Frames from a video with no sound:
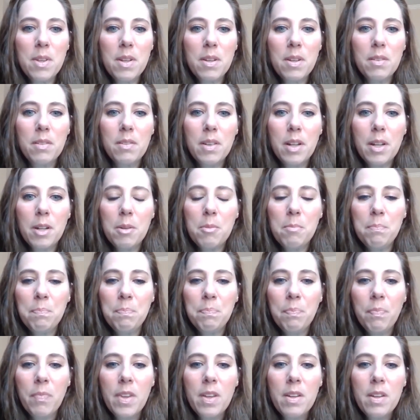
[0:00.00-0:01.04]
the
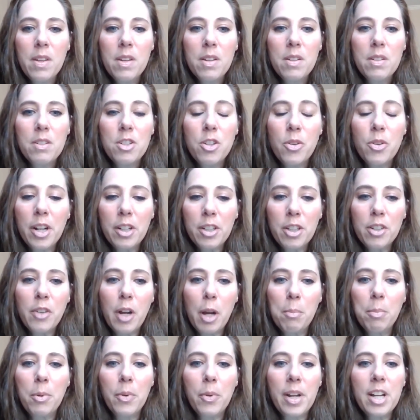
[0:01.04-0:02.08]
Director of
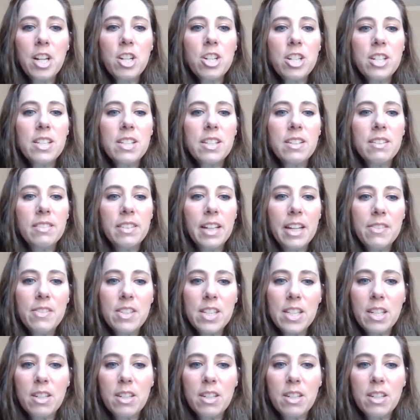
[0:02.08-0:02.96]
Operations at Life